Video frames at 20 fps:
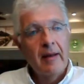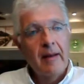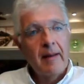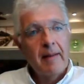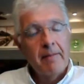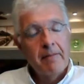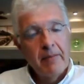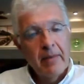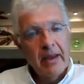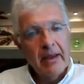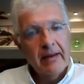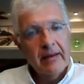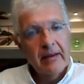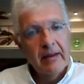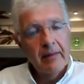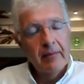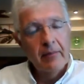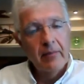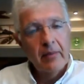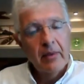makes
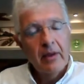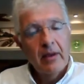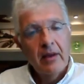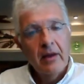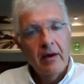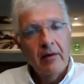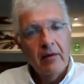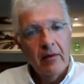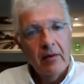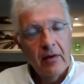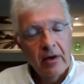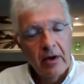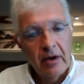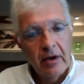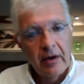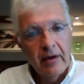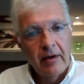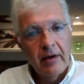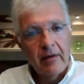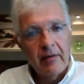them
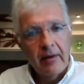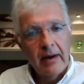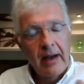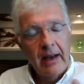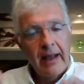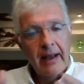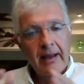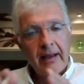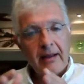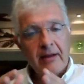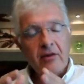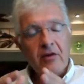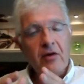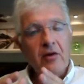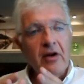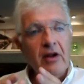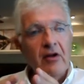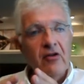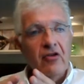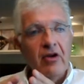reliant on each